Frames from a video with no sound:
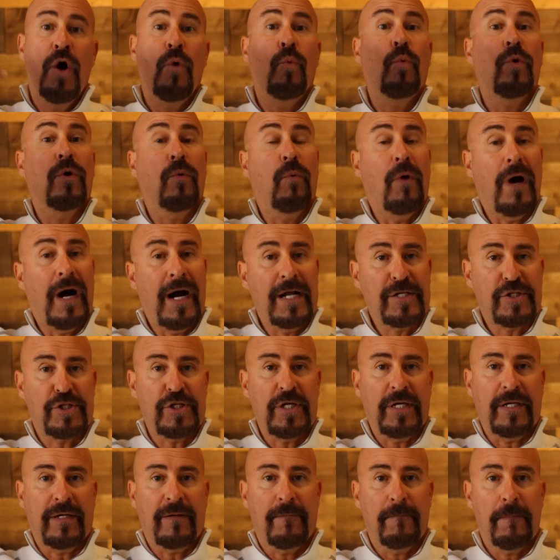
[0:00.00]
we're
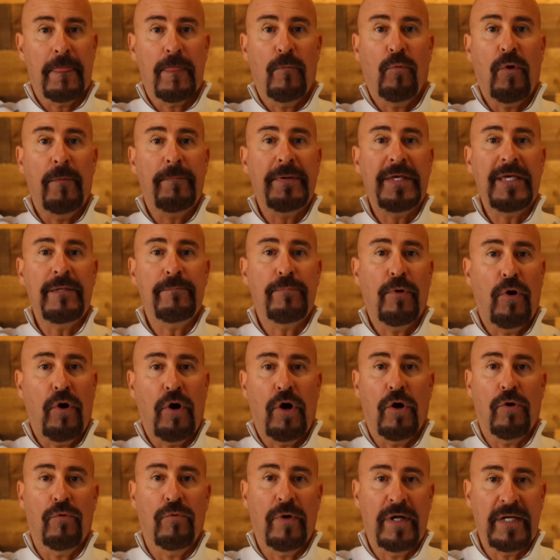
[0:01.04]
watching what people
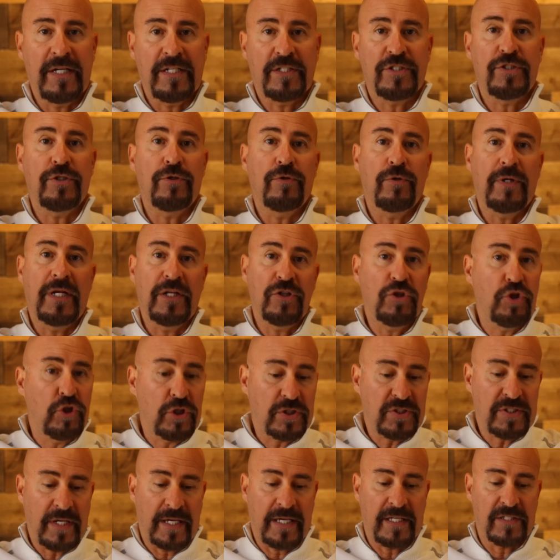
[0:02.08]
are running to, and it
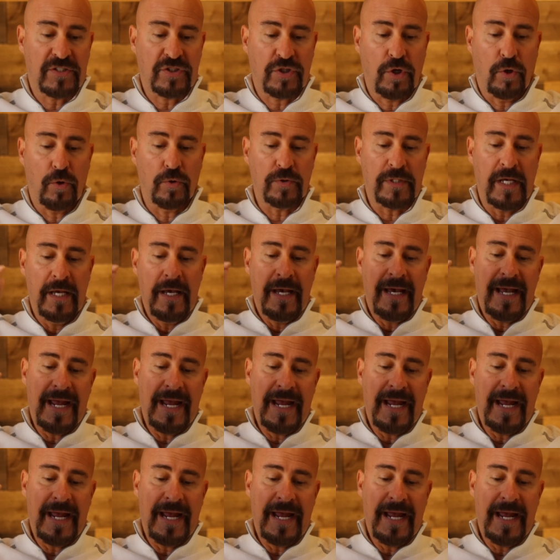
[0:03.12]
looks like it's gold.